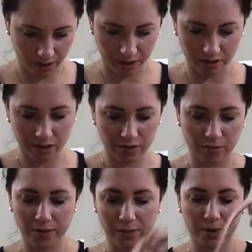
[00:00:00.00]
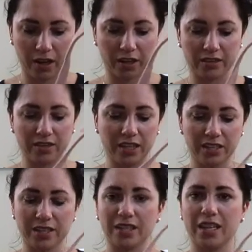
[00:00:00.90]
a little bit of pockets on the
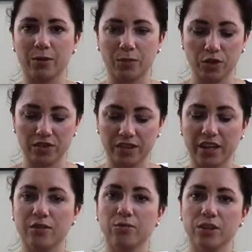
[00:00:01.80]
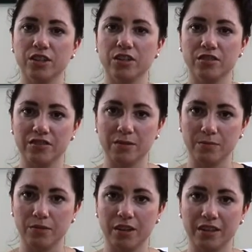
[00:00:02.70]
inside, like a purse kind of would, you know, the zip
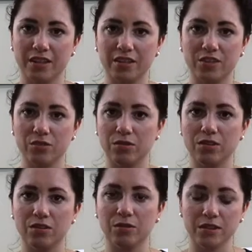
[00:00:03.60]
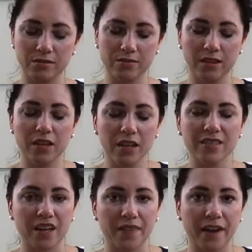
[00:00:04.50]
one and then the two little ones.
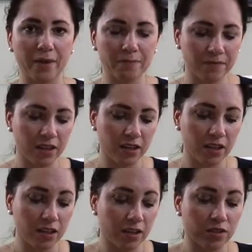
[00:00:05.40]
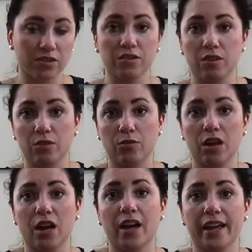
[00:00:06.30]
It's got that. So
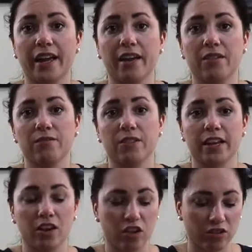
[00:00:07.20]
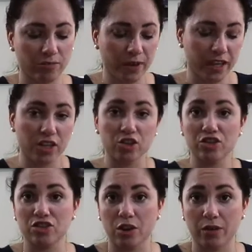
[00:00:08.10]
I have like all of my
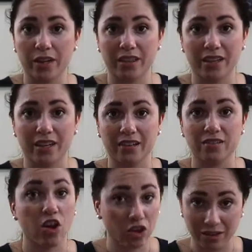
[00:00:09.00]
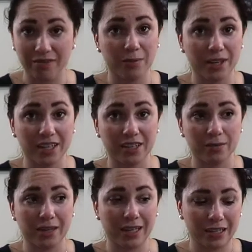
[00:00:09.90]
sewing things, all of them in here,
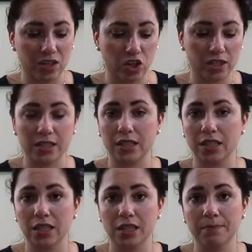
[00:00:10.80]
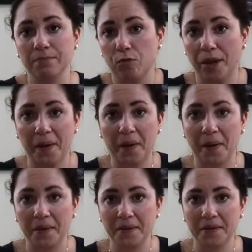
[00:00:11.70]
because honestly, why
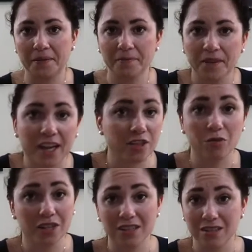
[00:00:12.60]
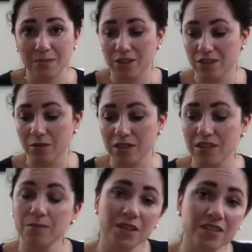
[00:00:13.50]
not? I don't need this much sewing
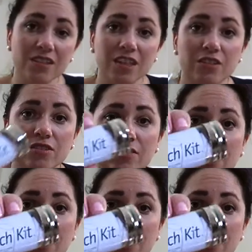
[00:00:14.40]
stuff, but it's all in here. So